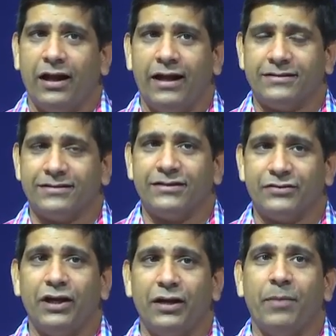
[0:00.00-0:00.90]

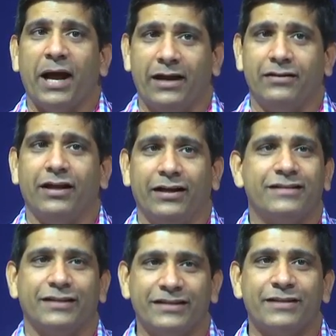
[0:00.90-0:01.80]
it's really bad.
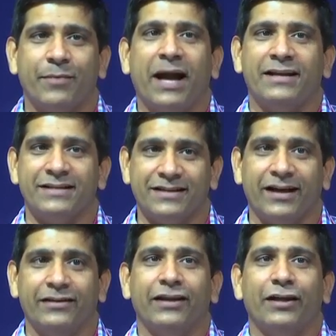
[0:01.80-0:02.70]
It's a bad design,